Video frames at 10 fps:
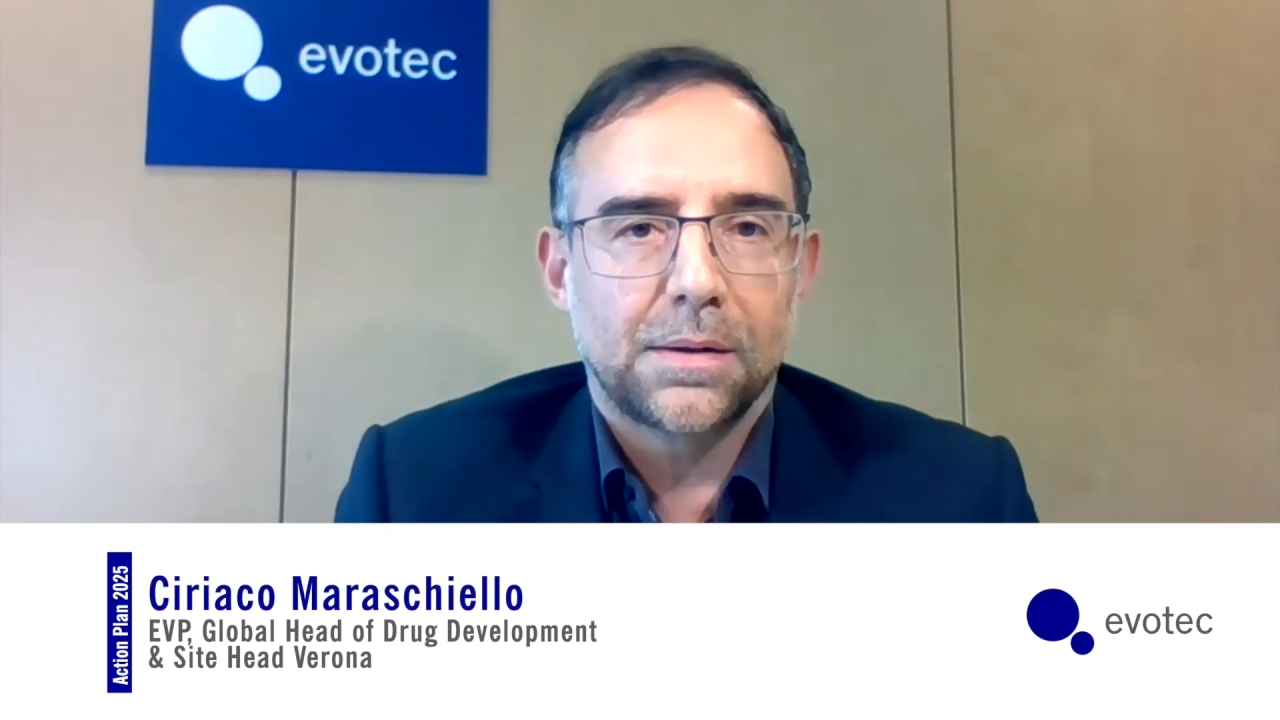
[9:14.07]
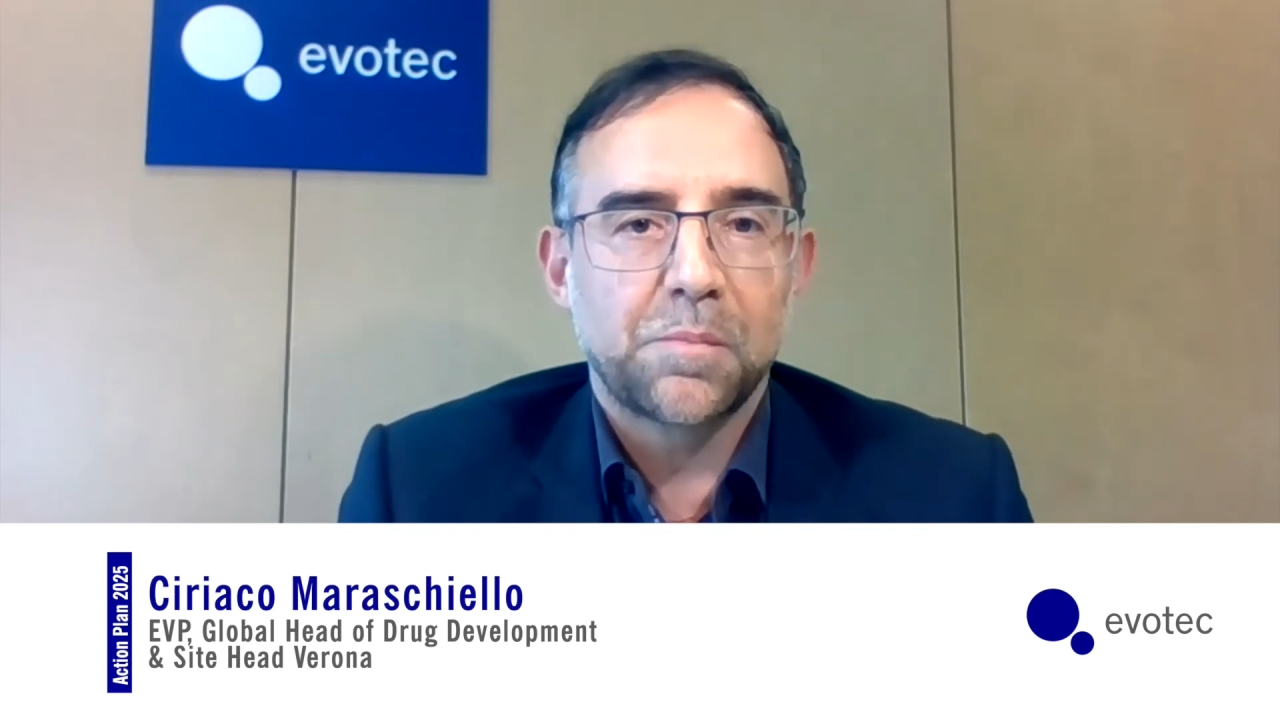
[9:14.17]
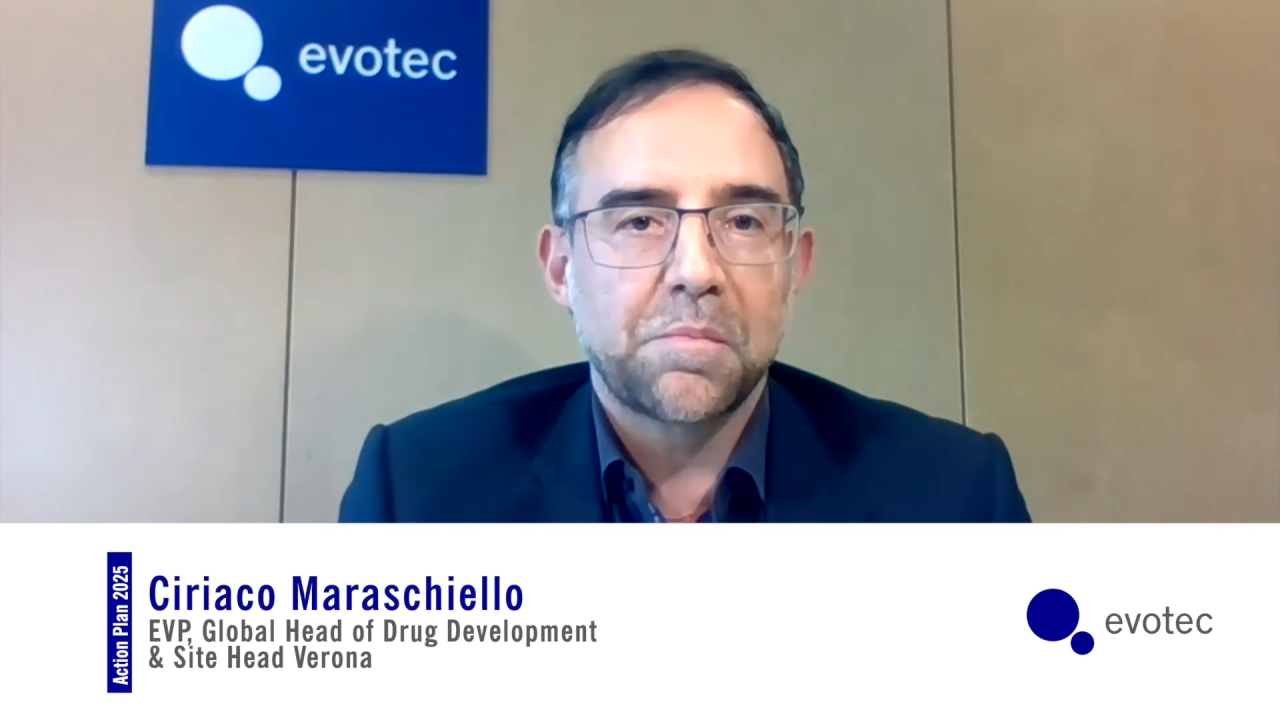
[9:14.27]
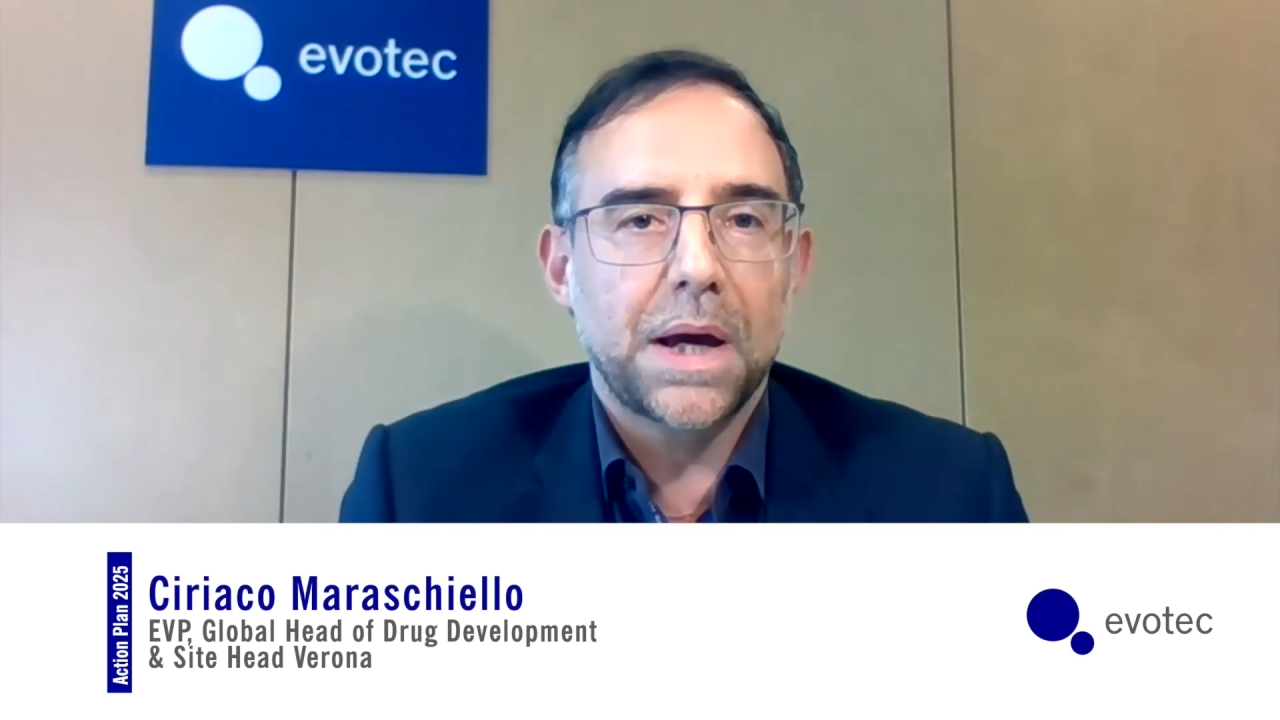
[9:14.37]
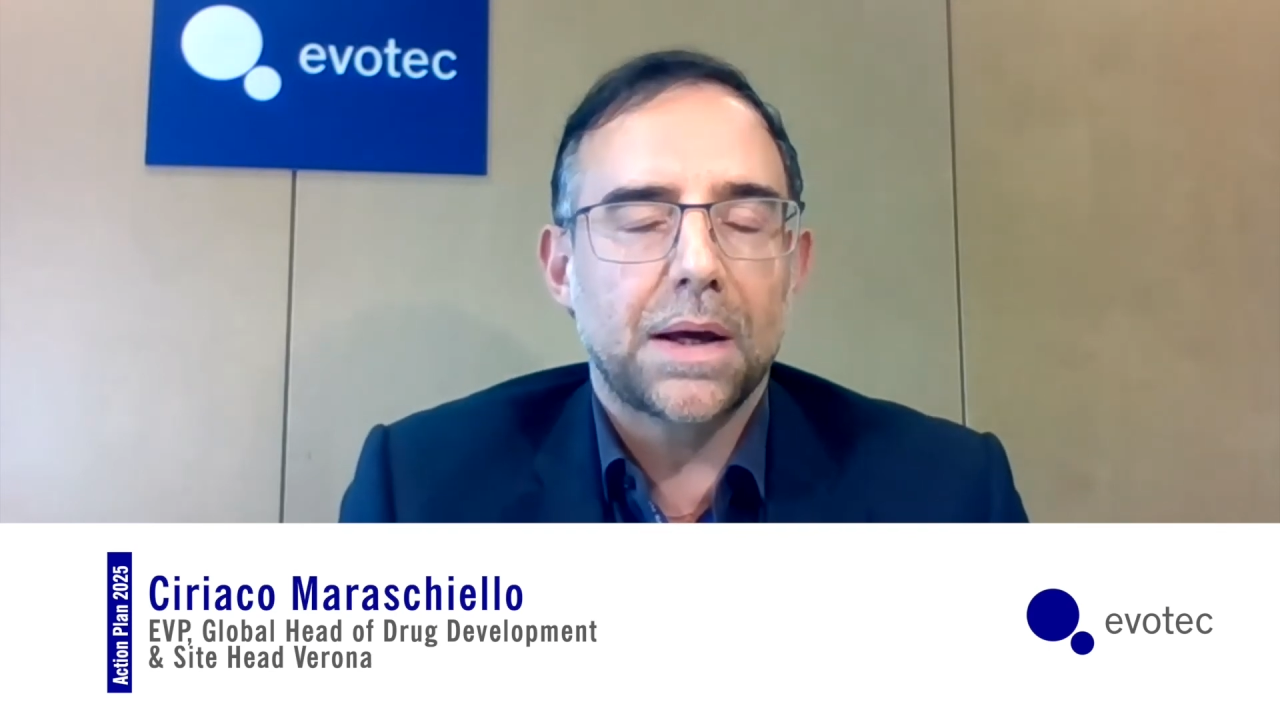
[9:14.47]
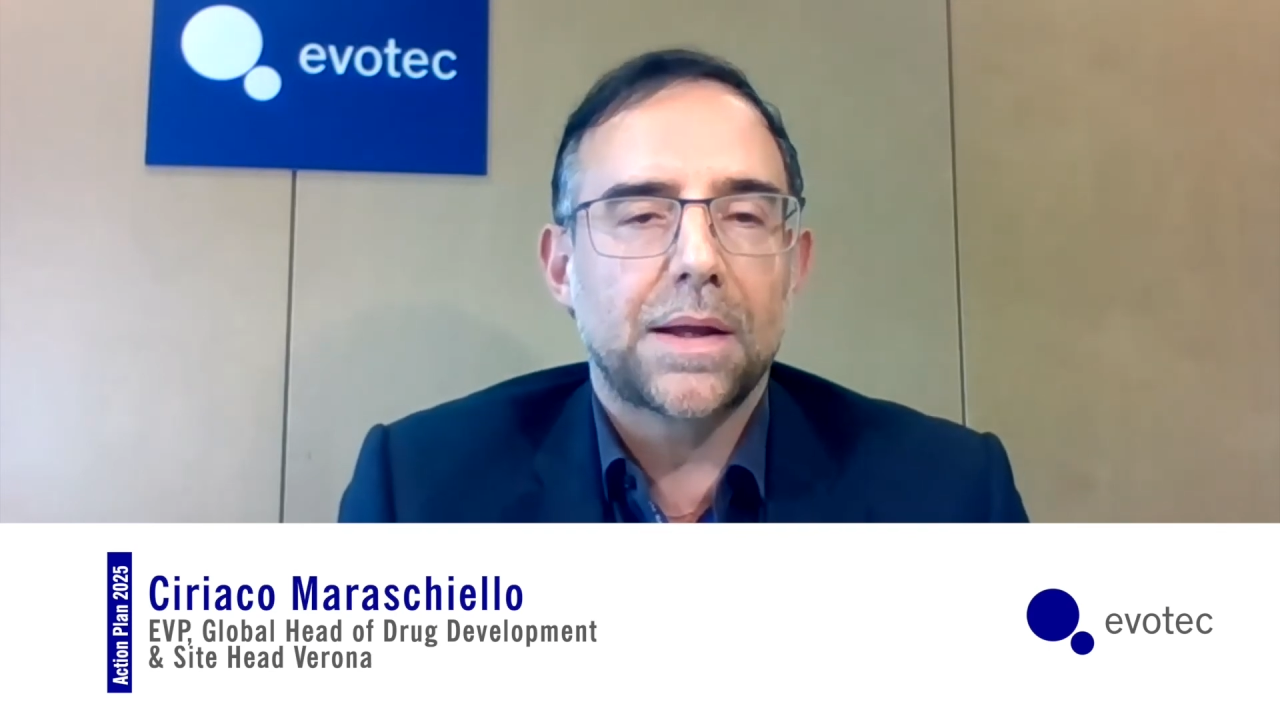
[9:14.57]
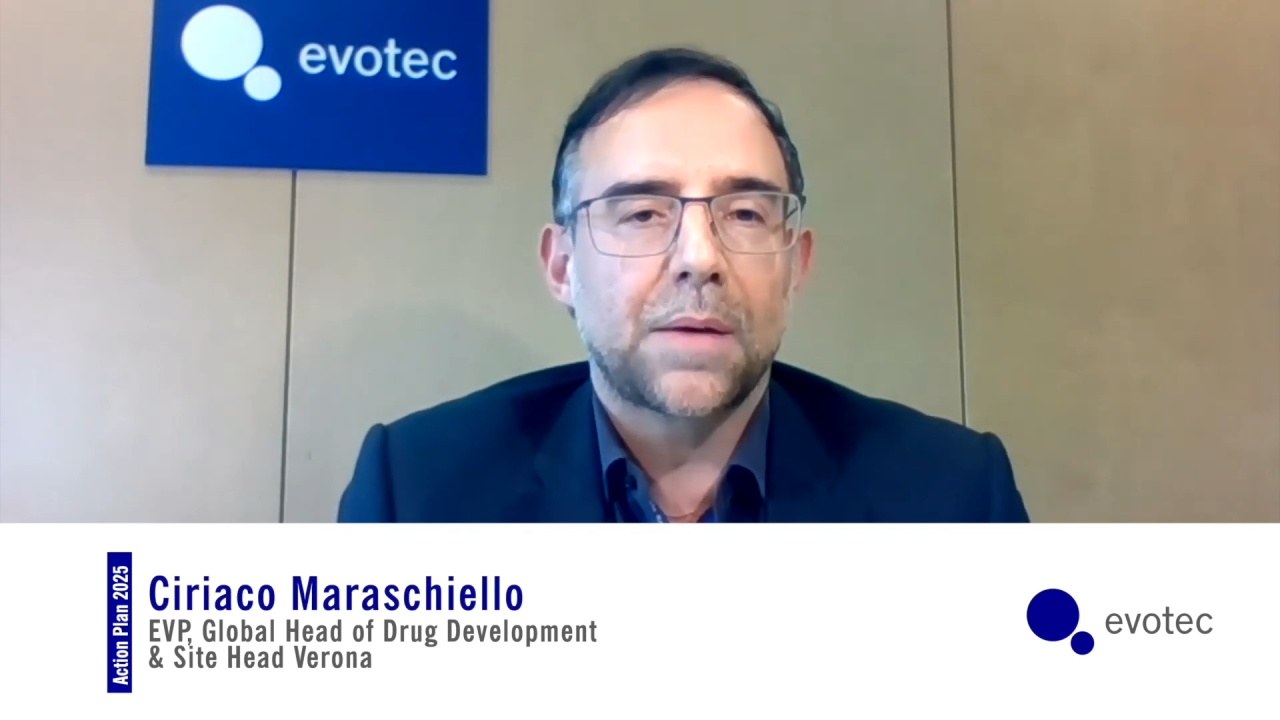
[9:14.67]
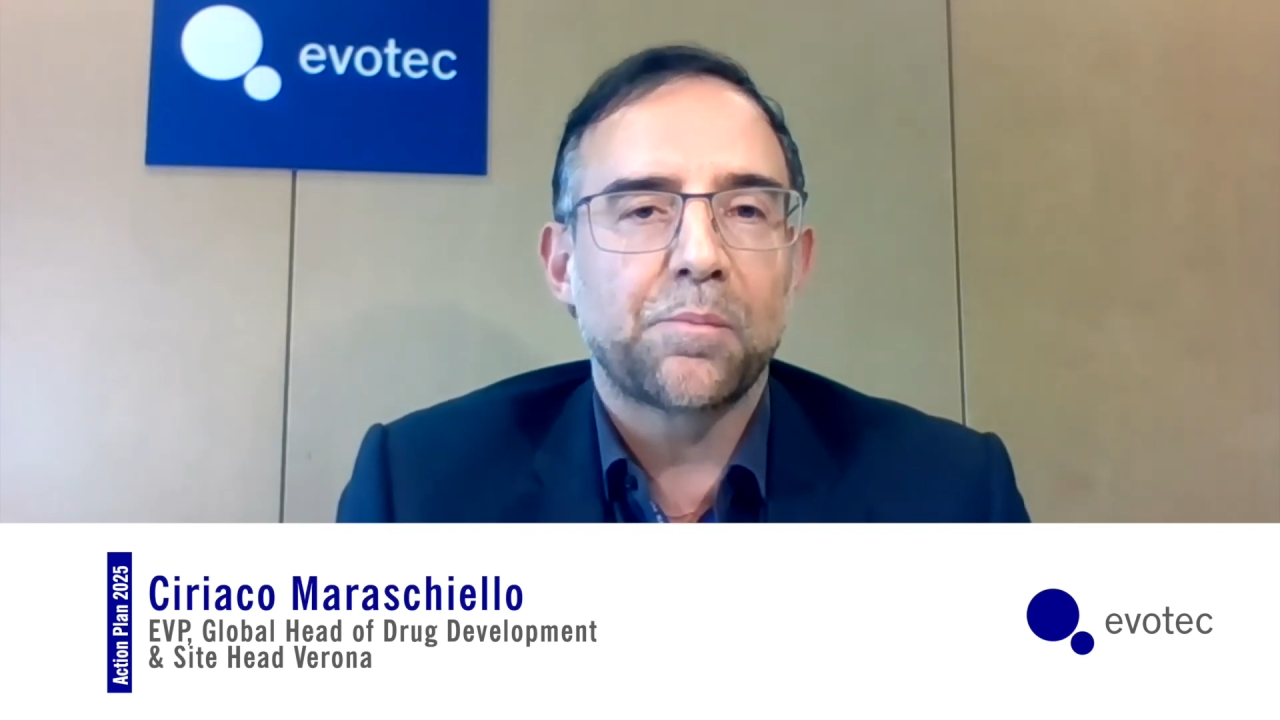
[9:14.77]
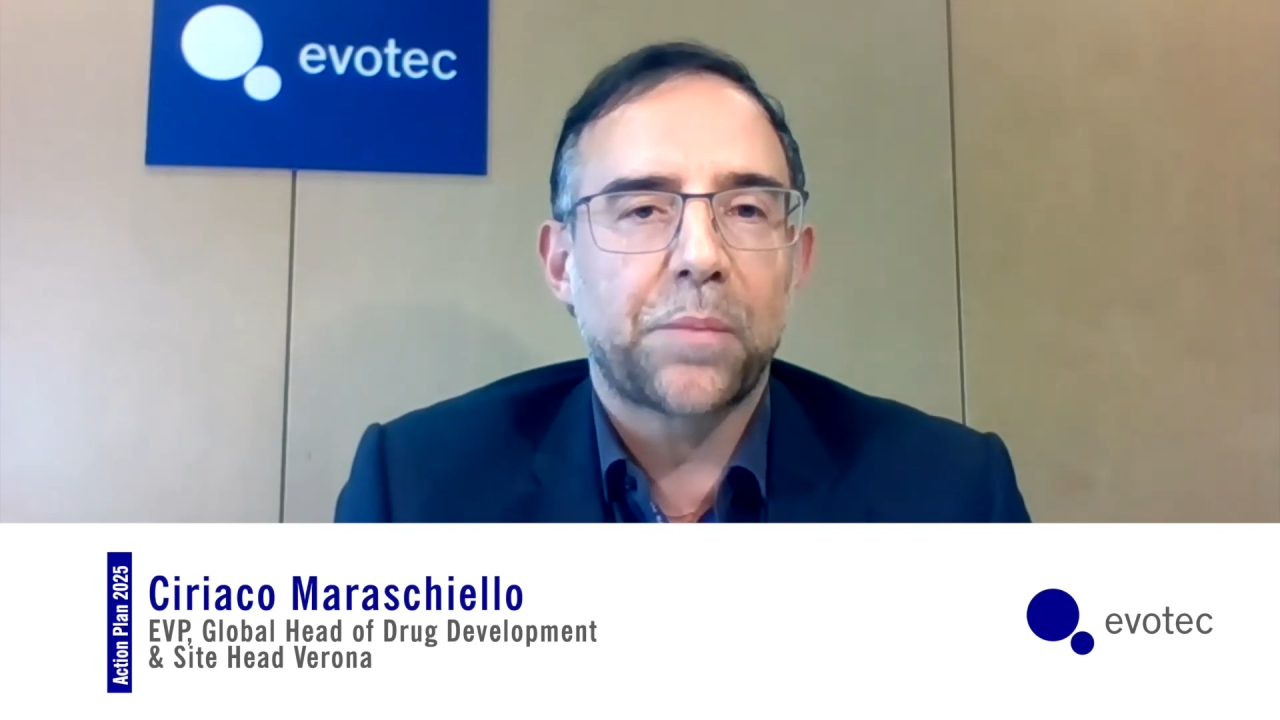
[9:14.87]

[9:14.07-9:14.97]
make them